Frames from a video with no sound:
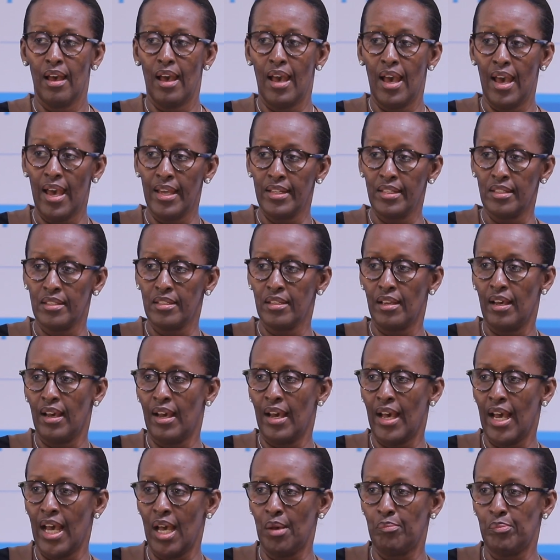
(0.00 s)
and a
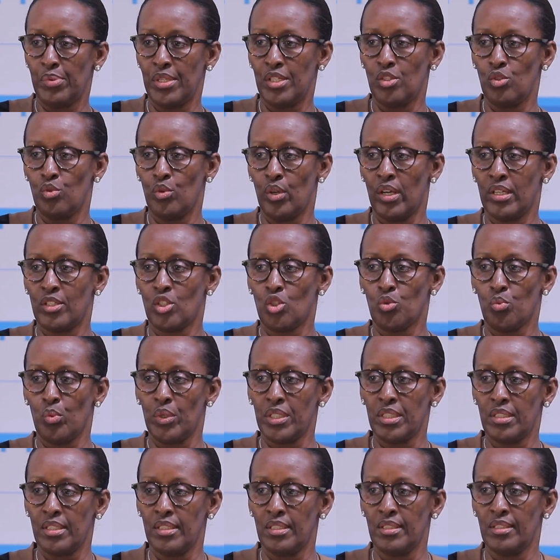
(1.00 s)
happy New Year
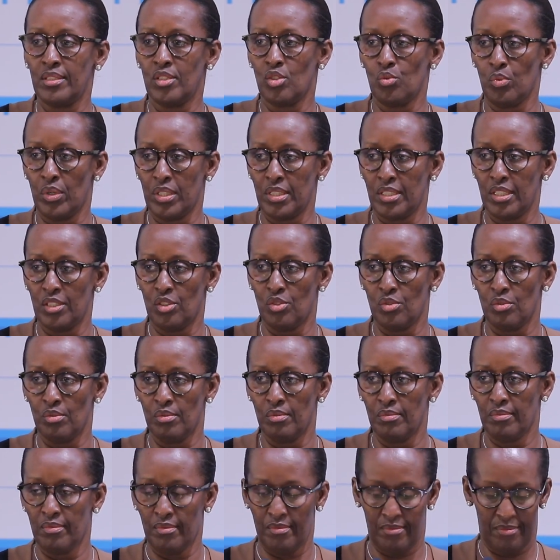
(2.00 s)
2022.